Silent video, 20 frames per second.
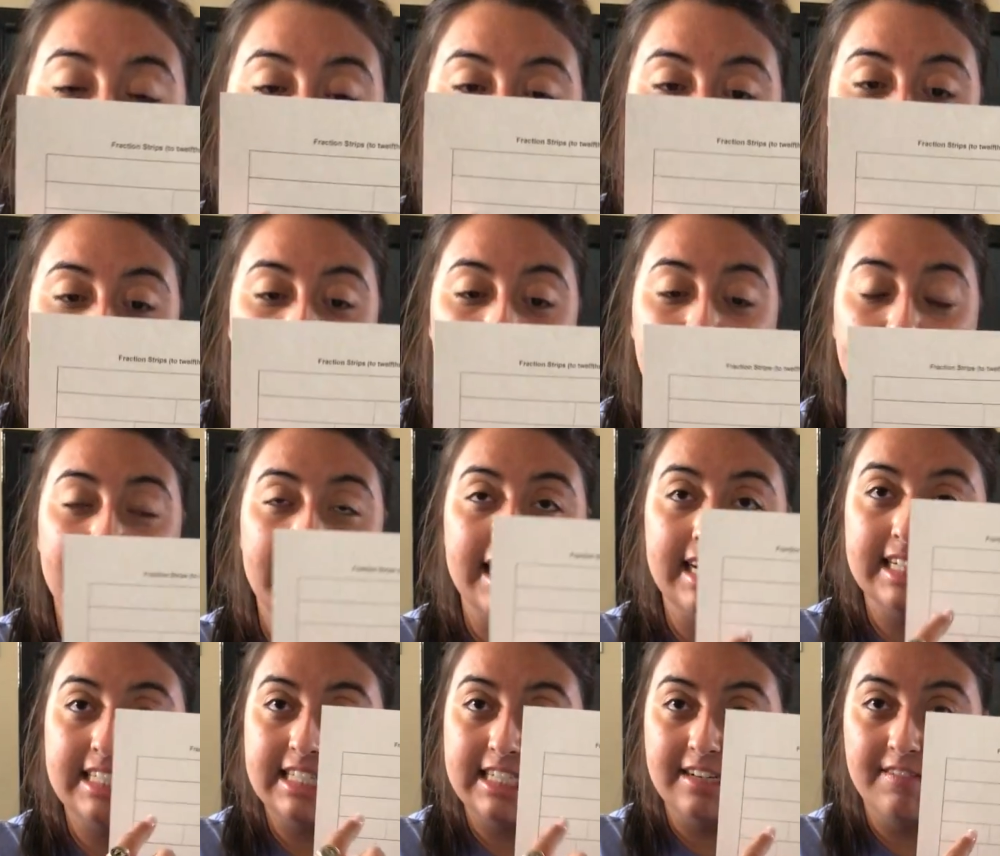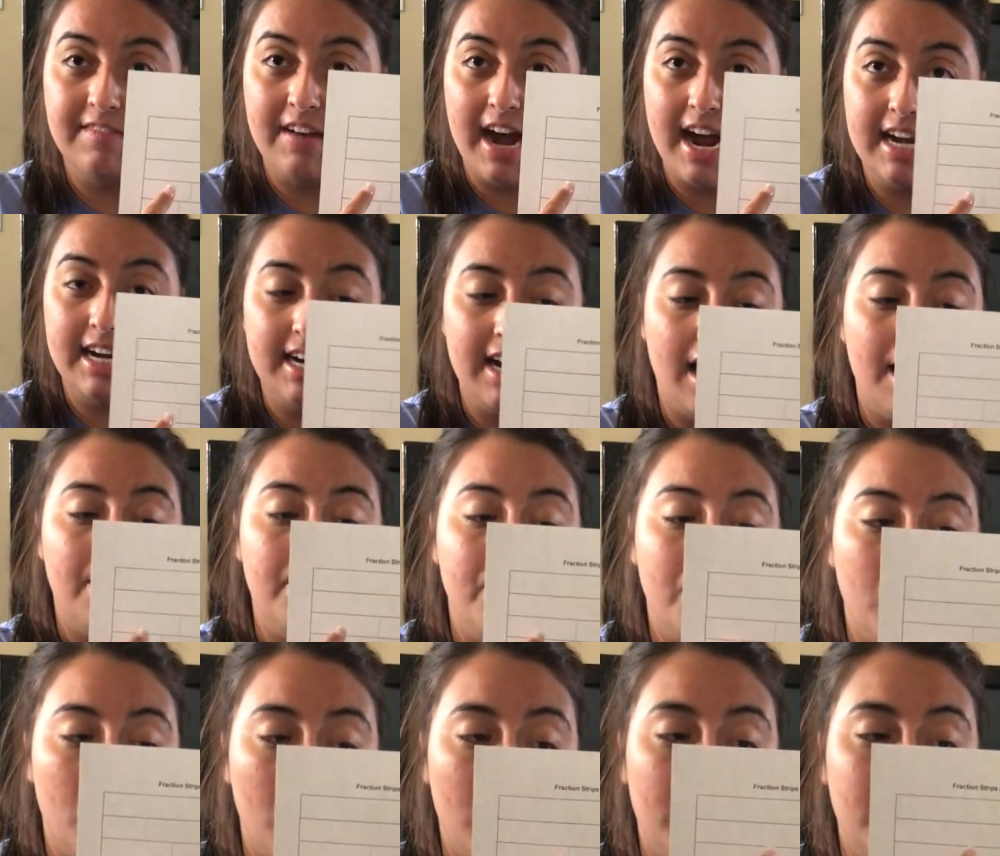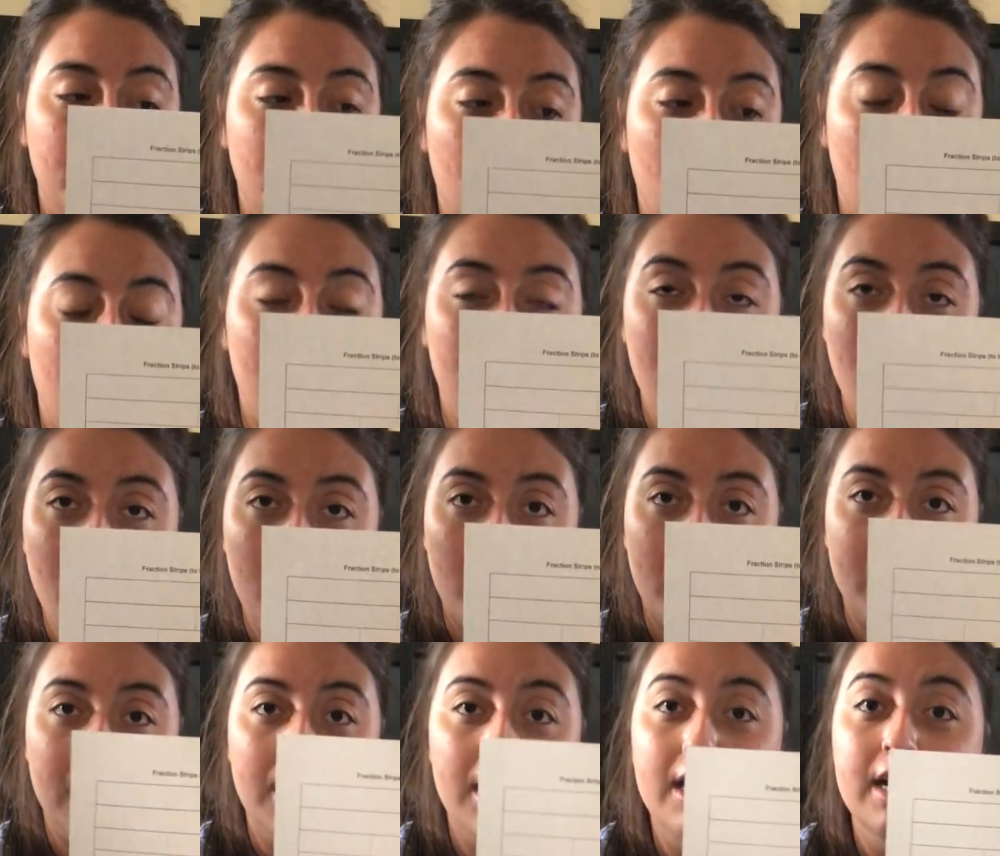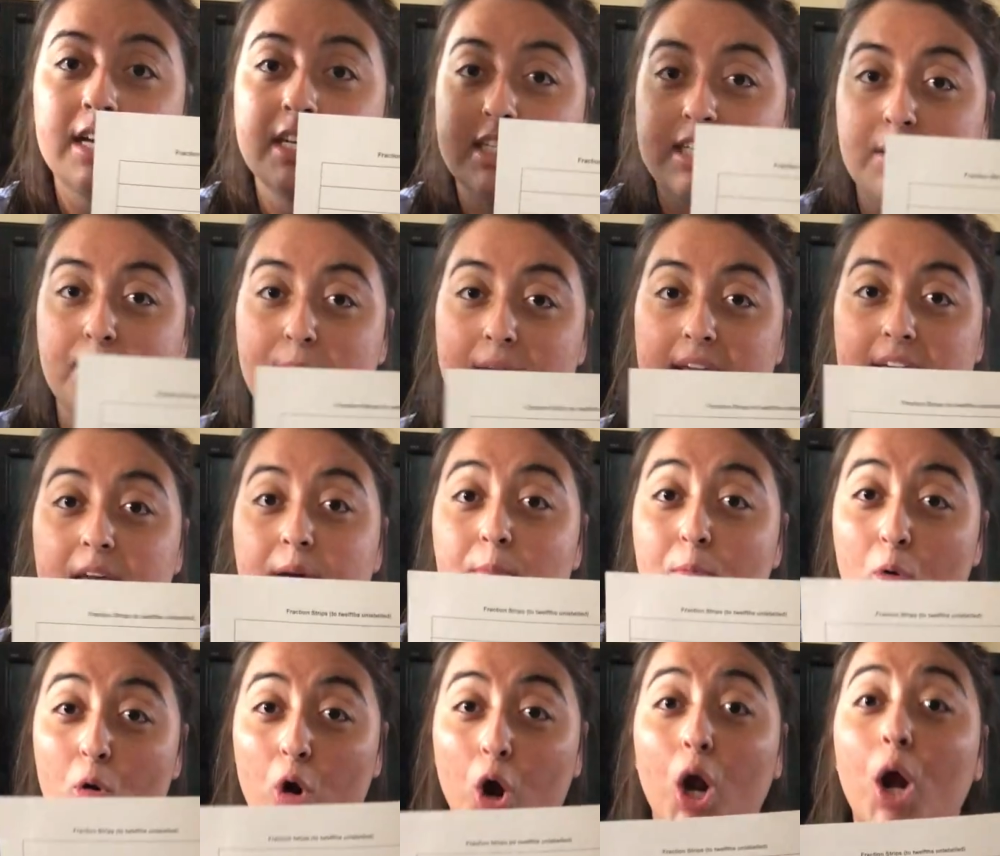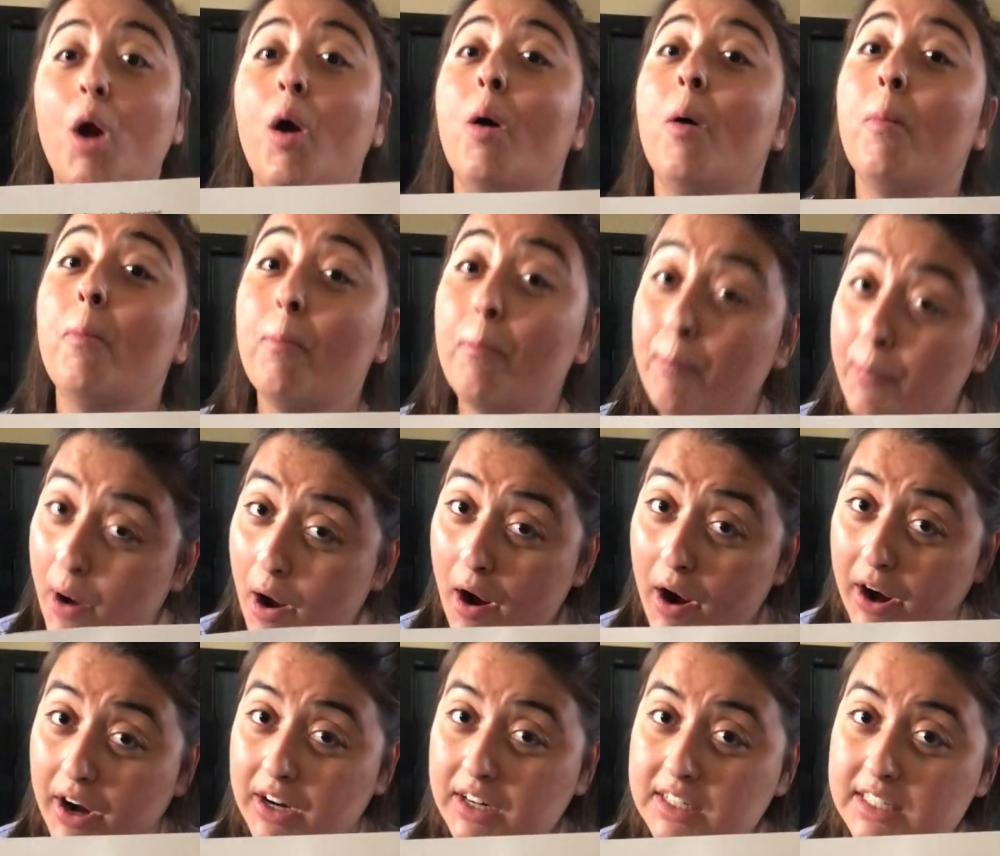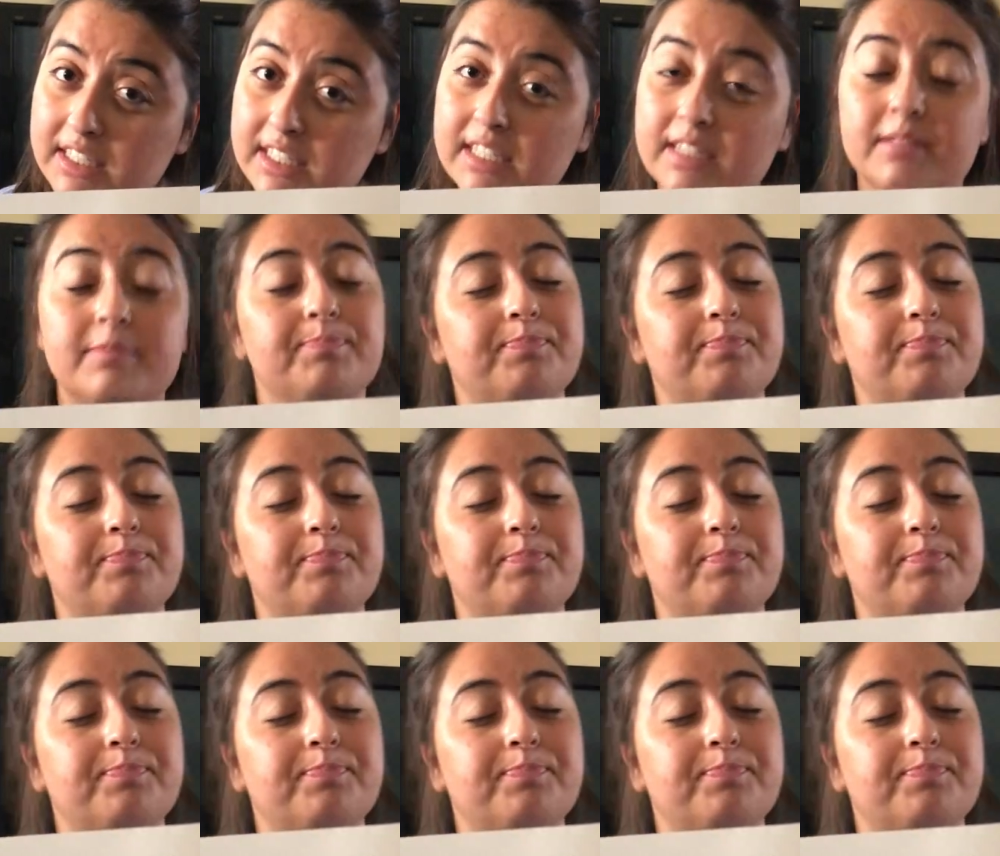see that it gets divided up more and more and more to make more parts